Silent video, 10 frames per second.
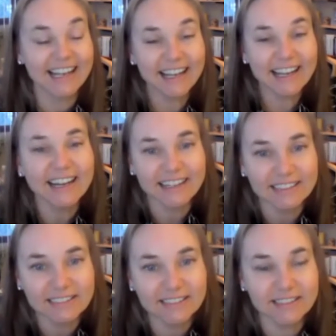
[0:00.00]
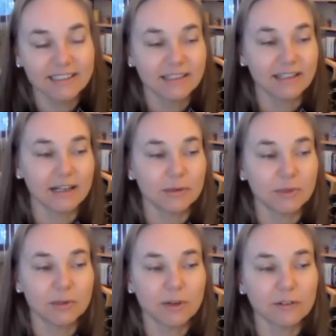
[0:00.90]
And
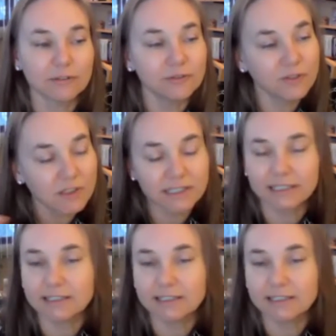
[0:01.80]
you are fully